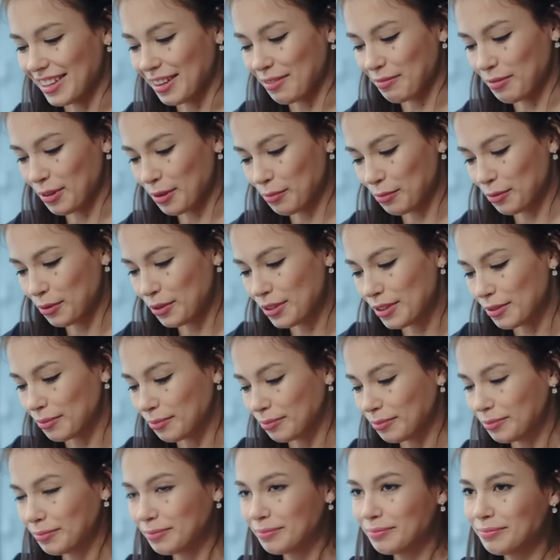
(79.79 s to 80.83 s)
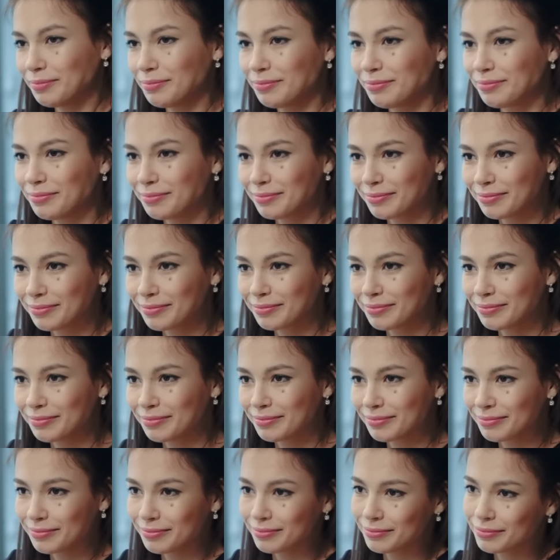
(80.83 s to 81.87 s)
In other words, he doesn't have
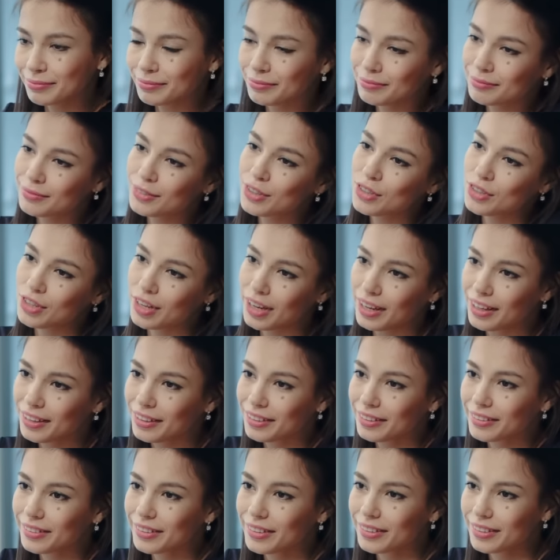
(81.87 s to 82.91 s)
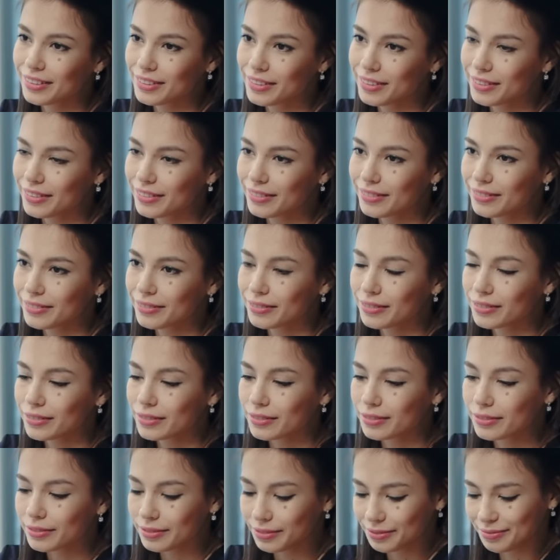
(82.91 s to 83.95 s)
a strong desire to connect with a
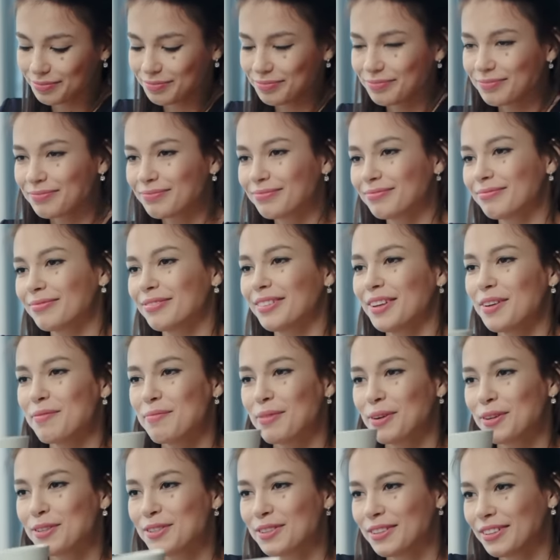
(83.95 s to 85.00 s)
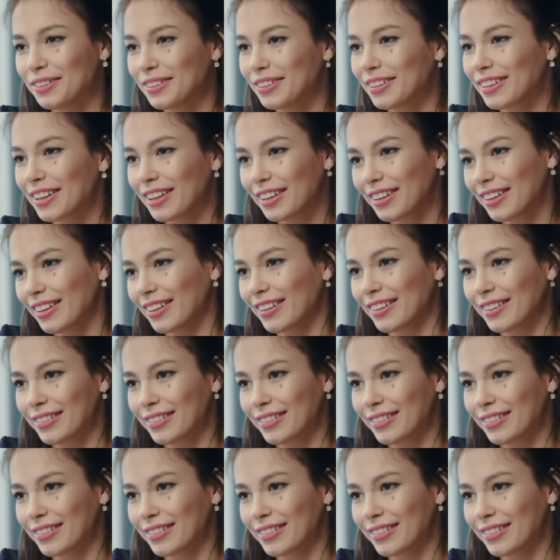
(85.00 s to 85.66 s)
woman emotionally or verbally